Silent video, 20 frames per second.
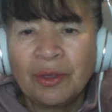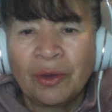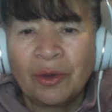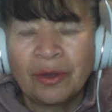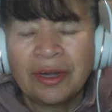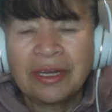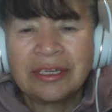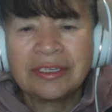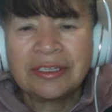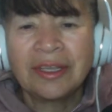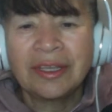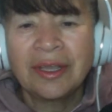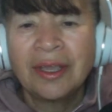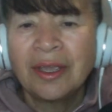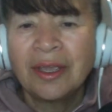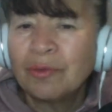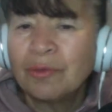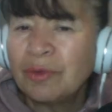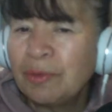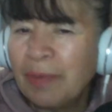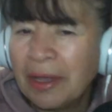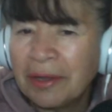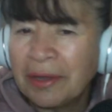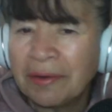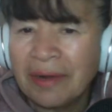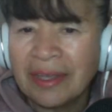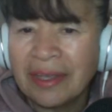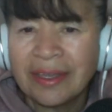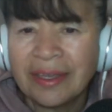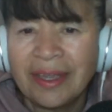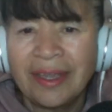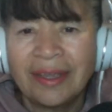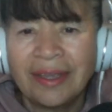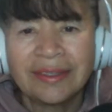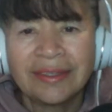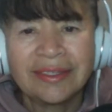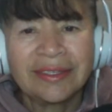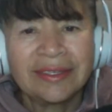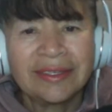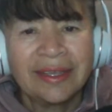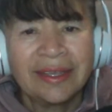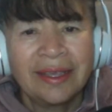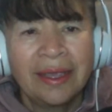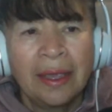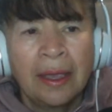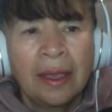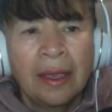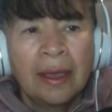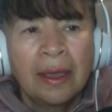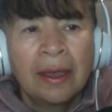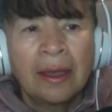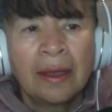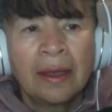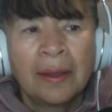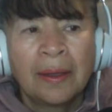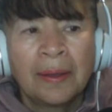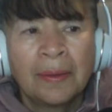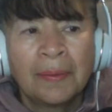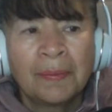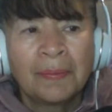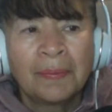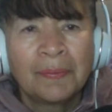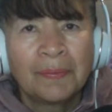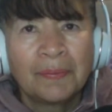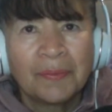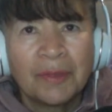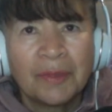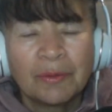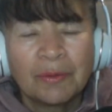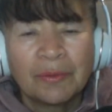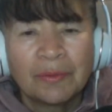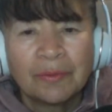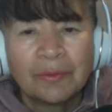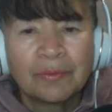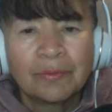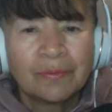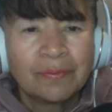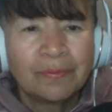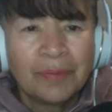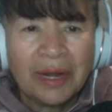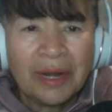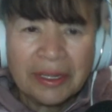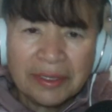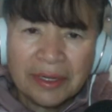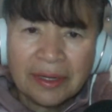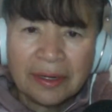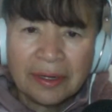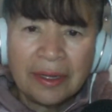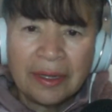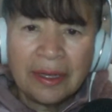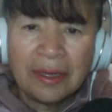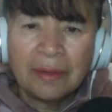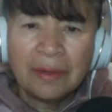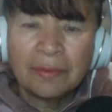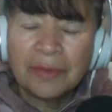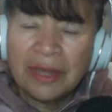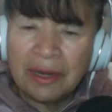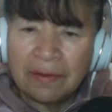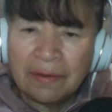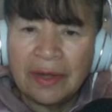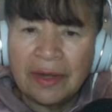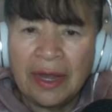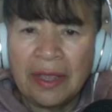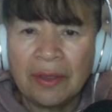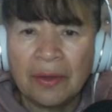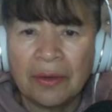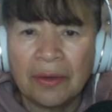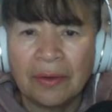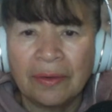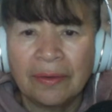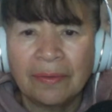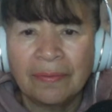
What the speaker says: daughters, with my grandkids, um, practically wherever I go.